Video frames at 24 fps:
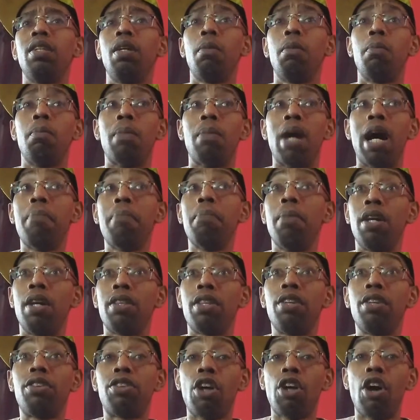My
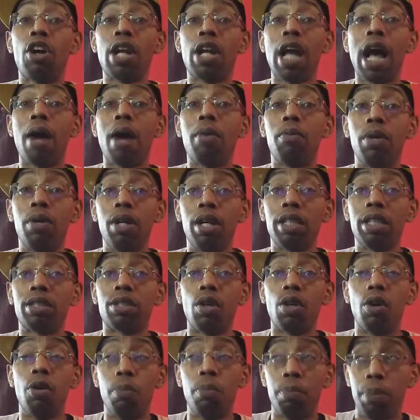mother thought I was
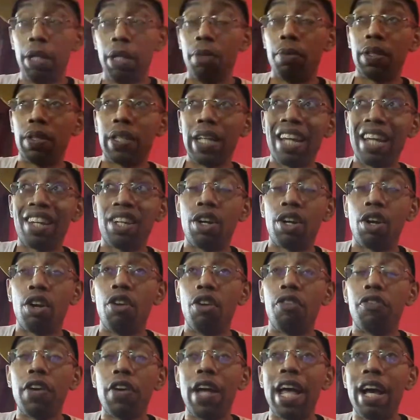going to be with that girl
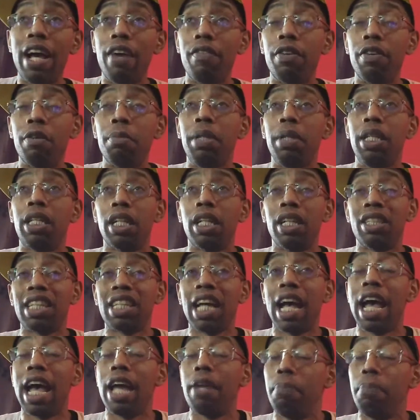forever because I
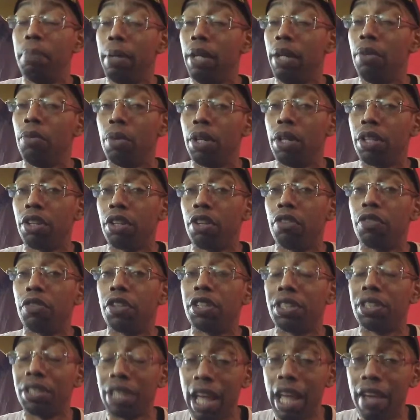had been with her for
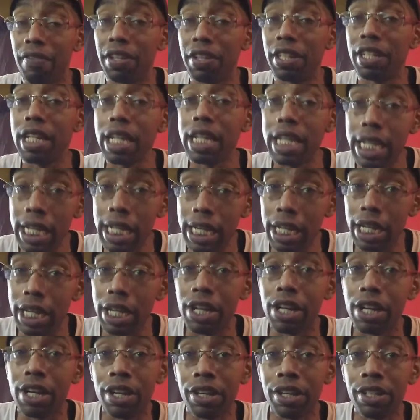7
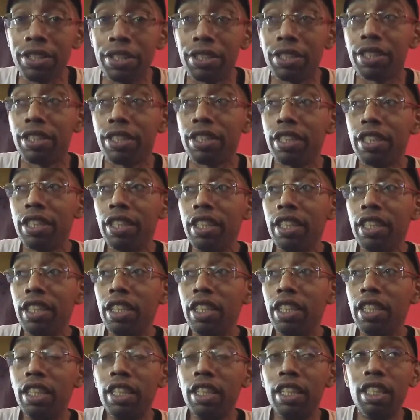years.
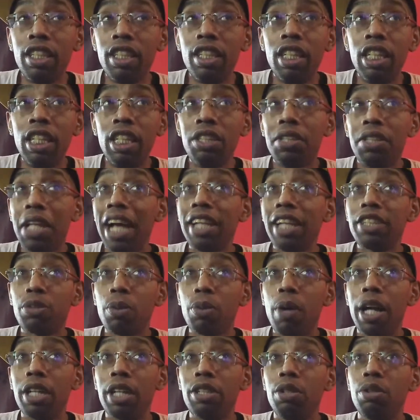That's
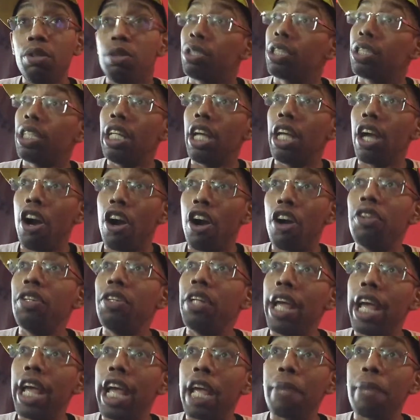why you see her
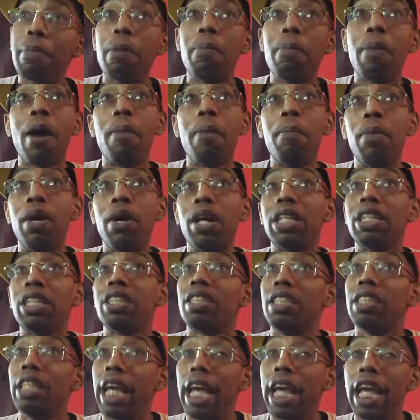name and my mother's
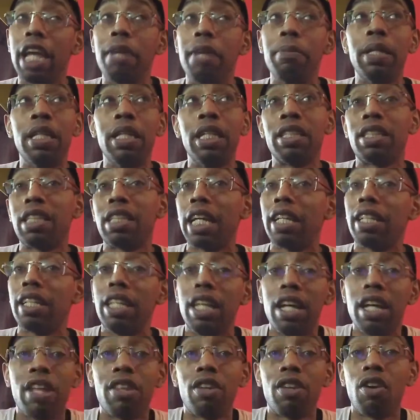name and this, that, the
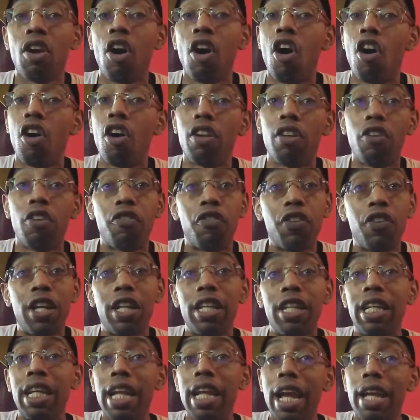other, all
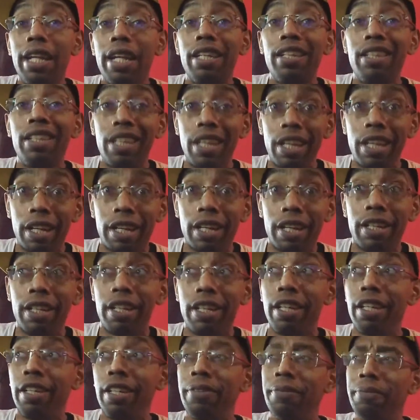affiliated,
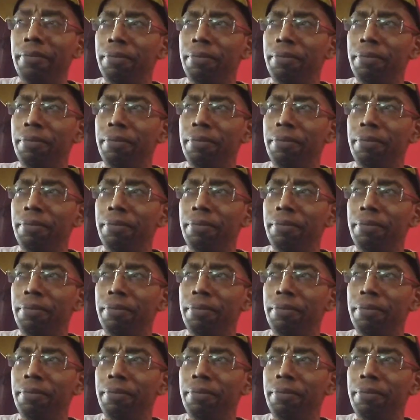nigga.